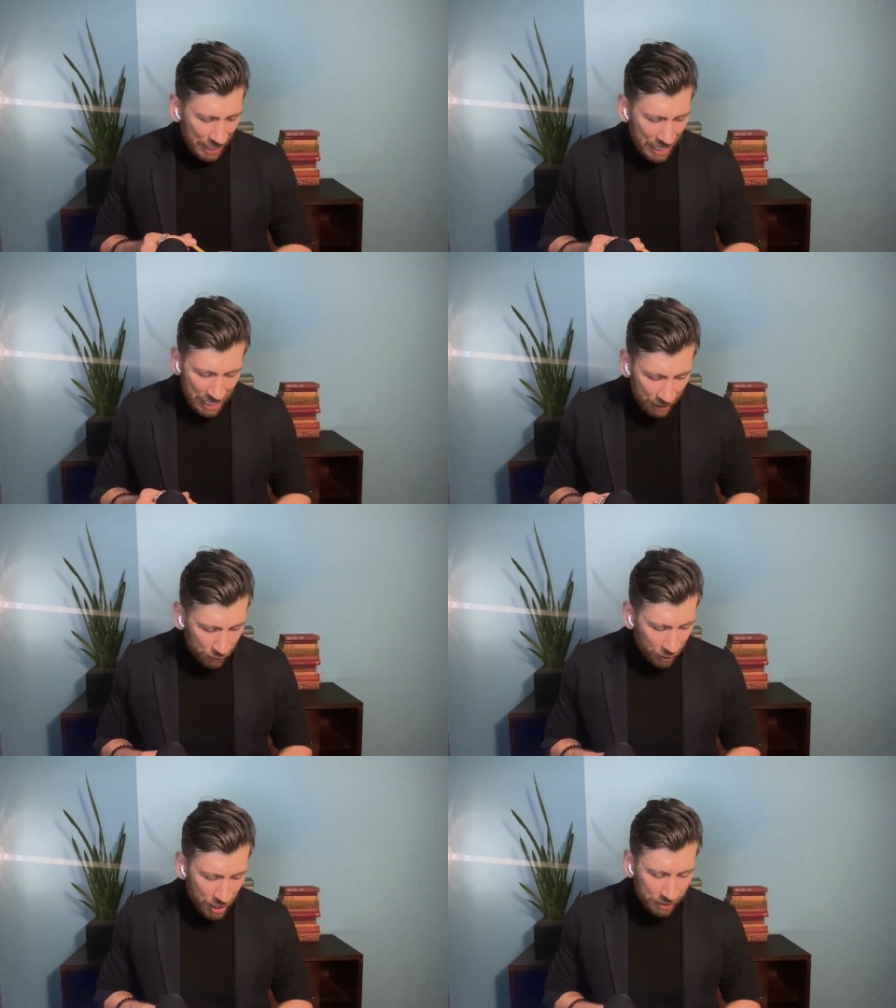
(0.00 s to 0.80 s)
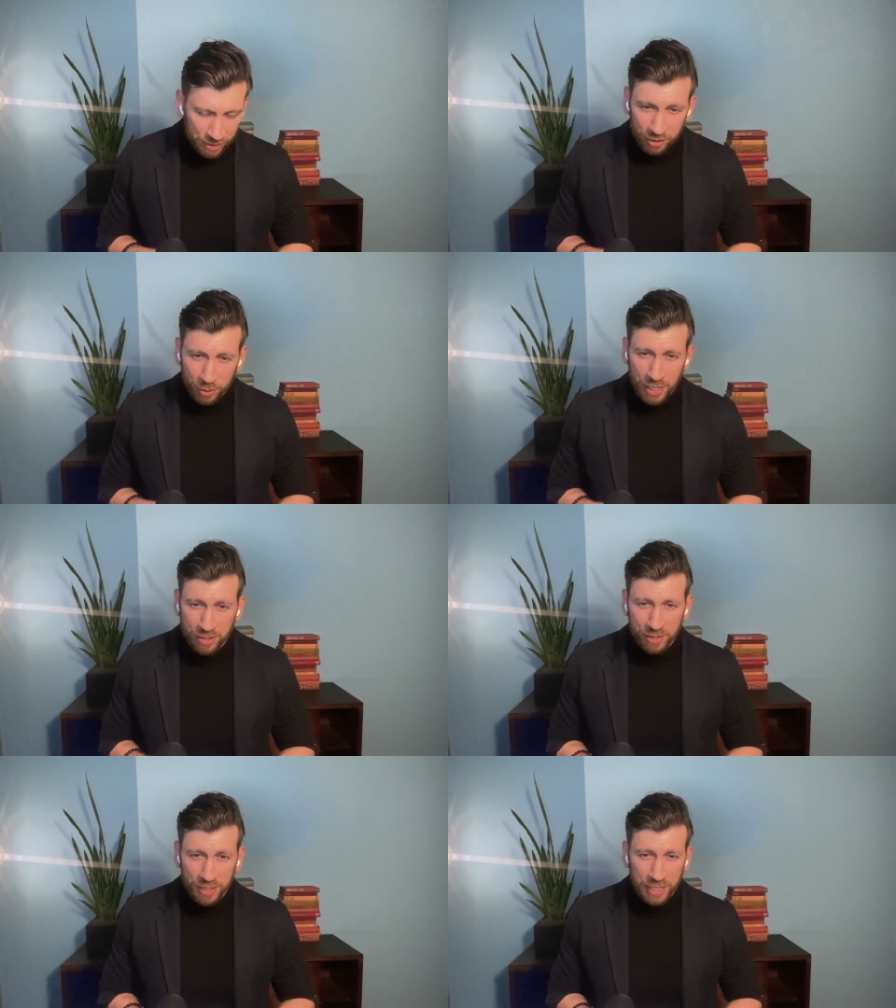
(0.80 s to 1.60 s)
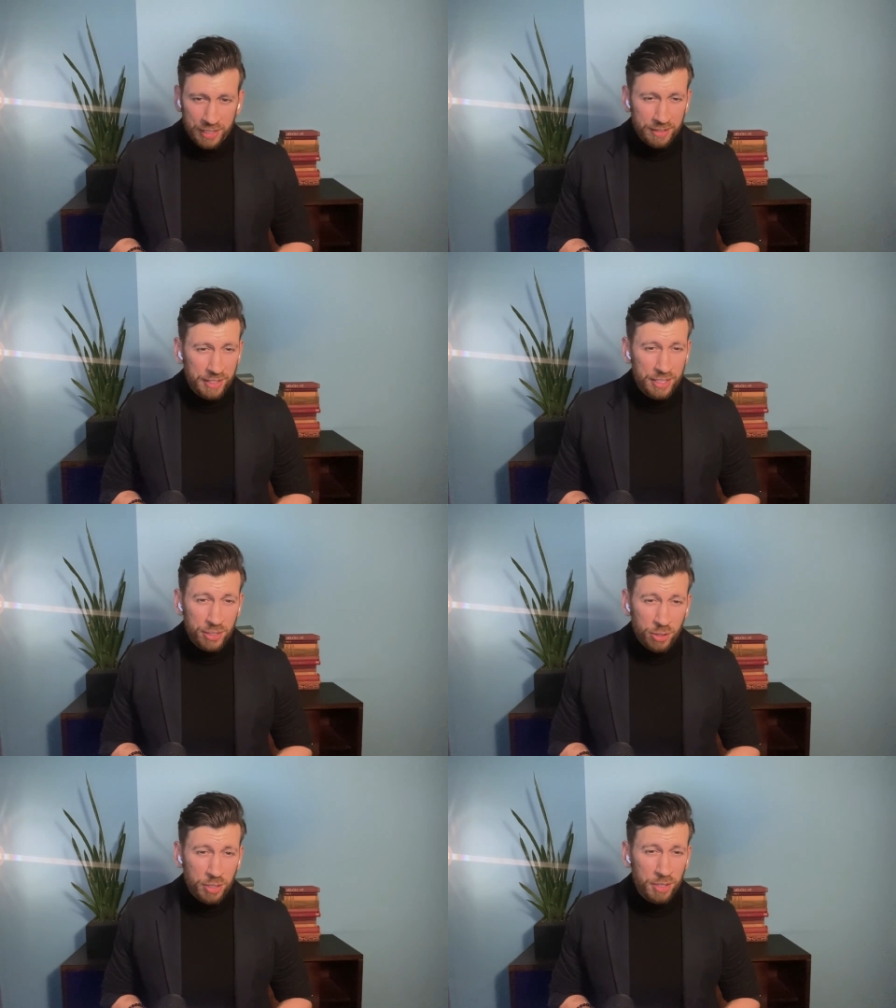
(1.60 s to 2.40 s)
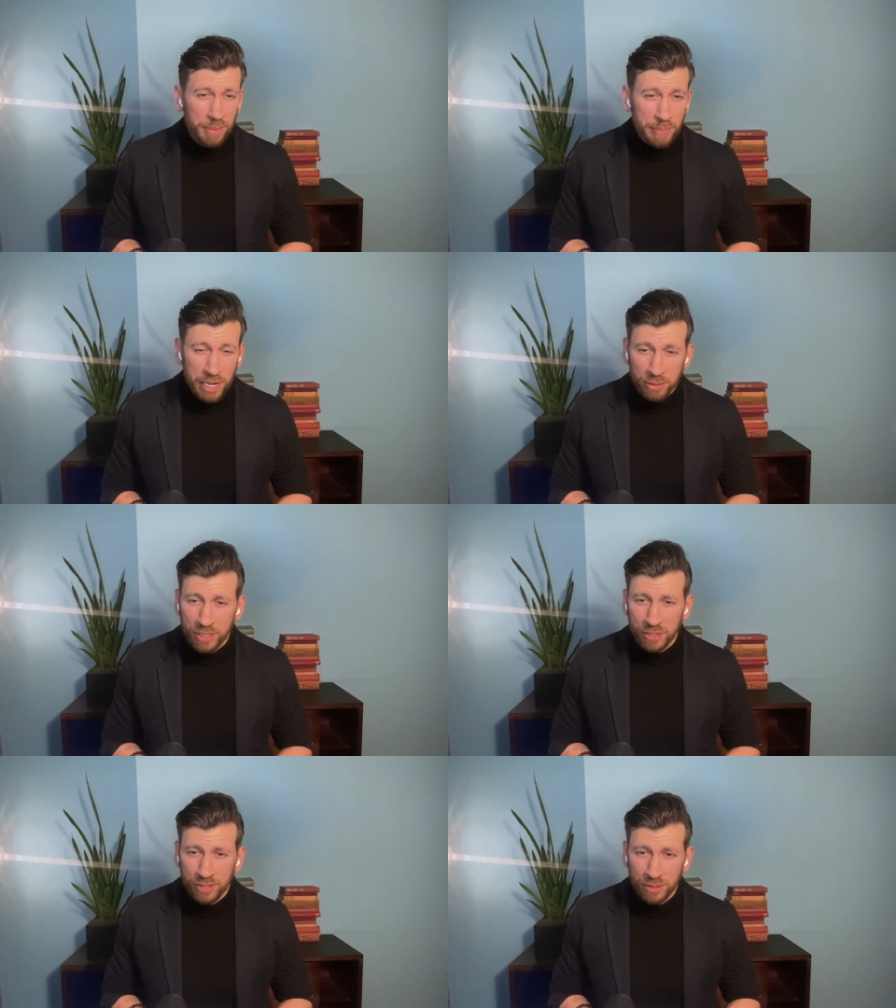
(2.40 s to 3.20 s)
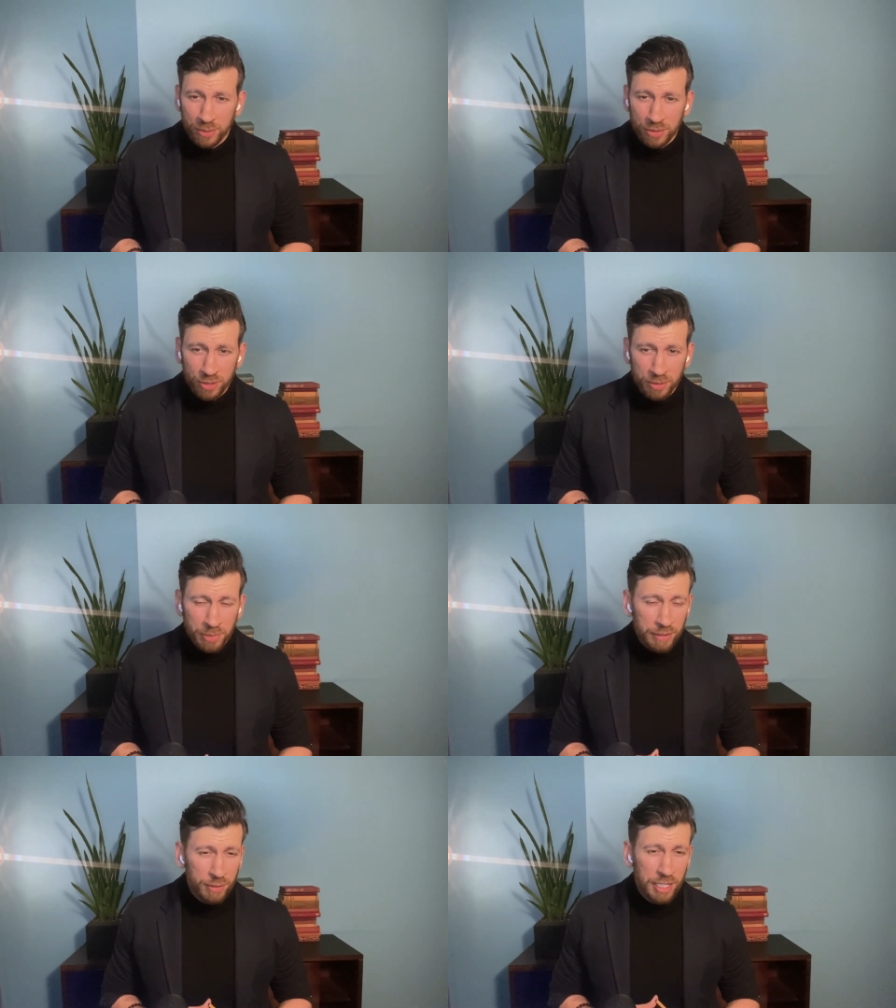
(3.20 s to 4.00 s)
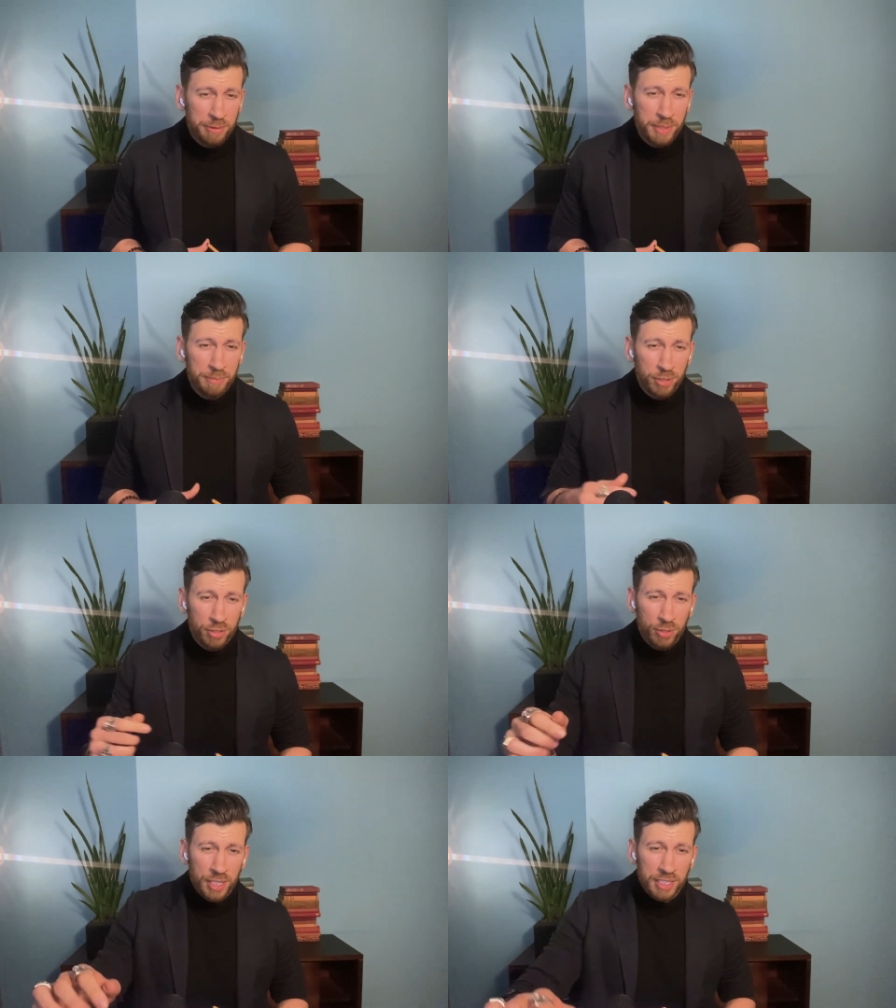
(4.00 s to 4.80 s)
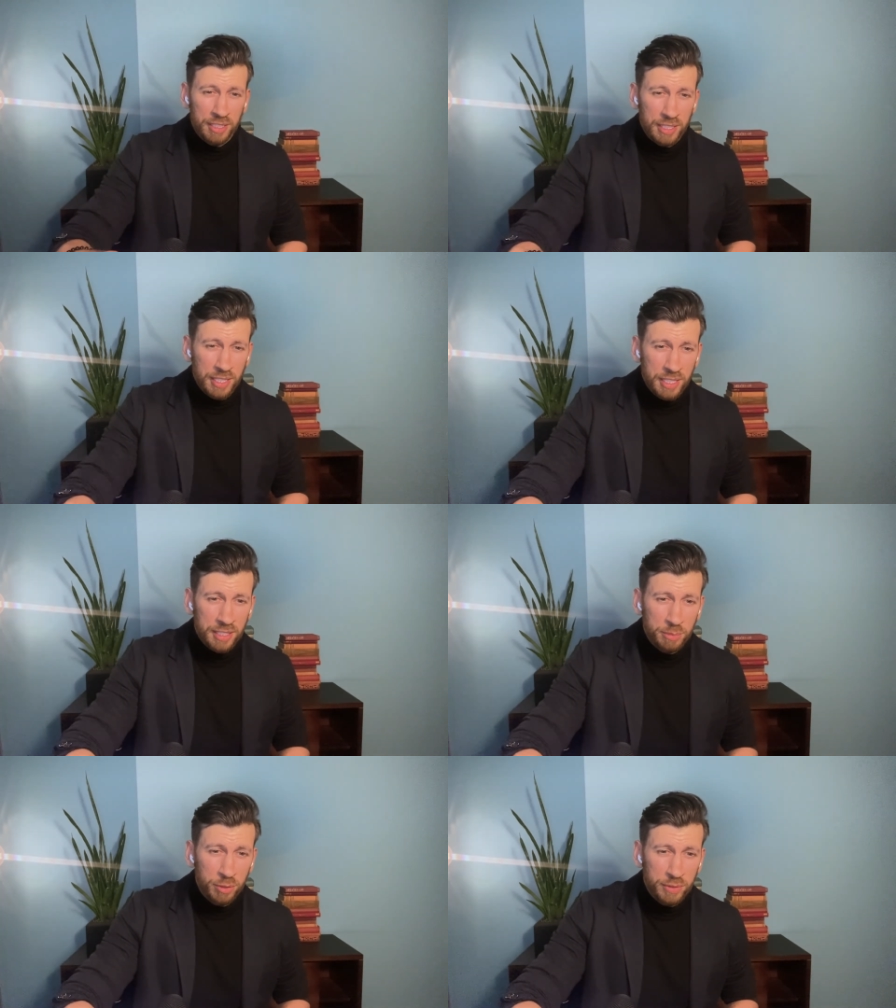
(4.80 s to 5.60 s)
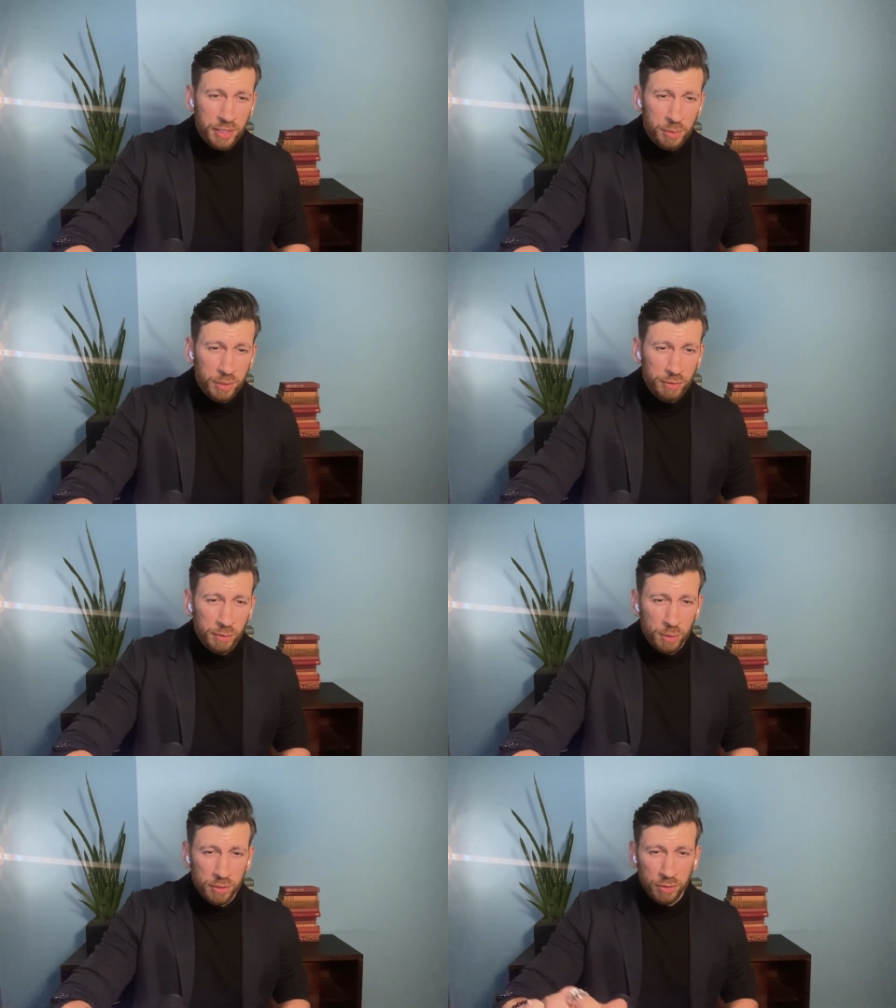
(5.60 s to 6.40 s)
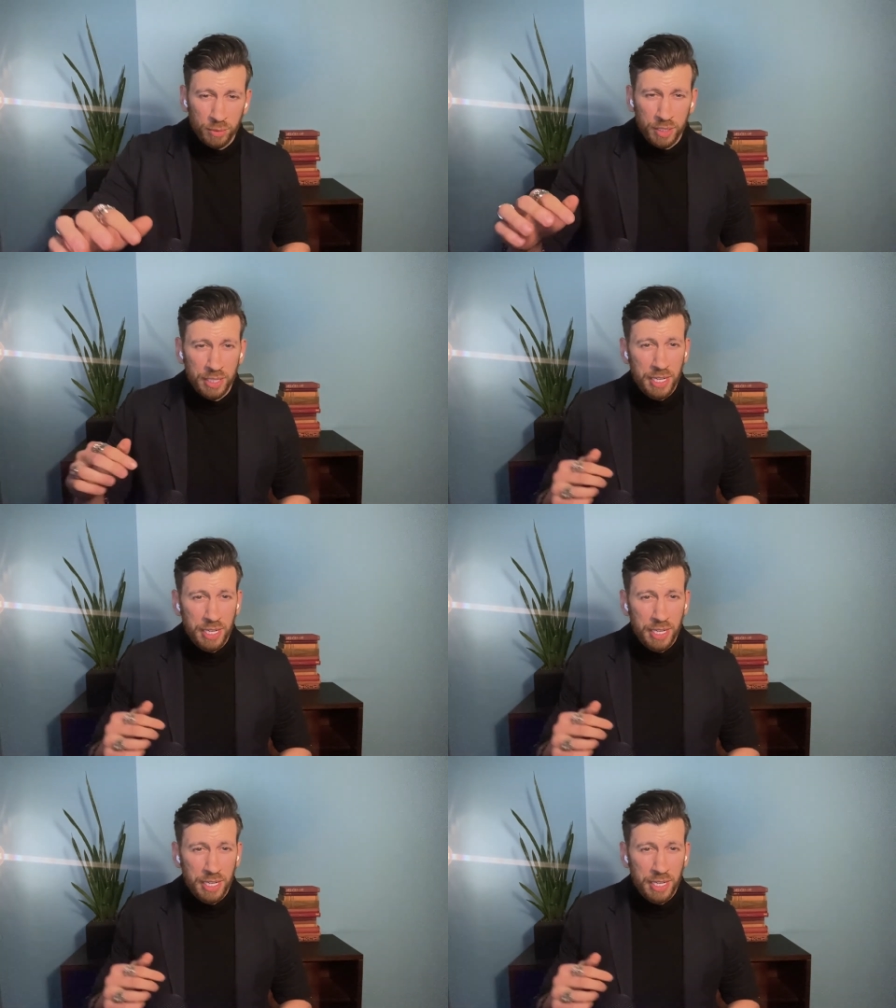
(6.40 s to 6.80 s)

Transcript: I have to ask this question. Is your marriage with Jordan Belfort has been portrayed in the movie The Wolf of Wall Street.